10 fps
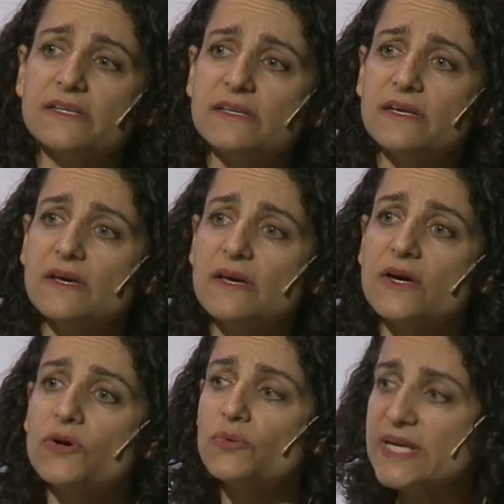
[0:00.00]
done
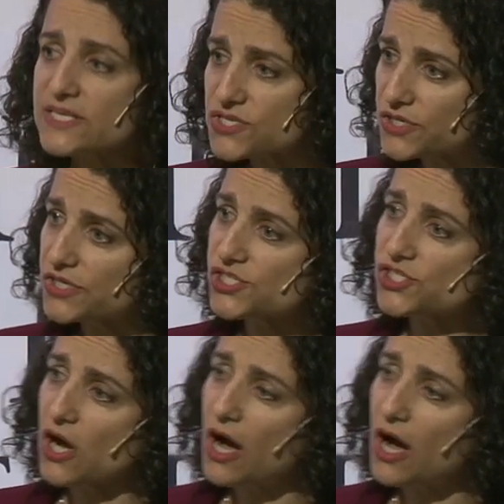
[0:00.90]
research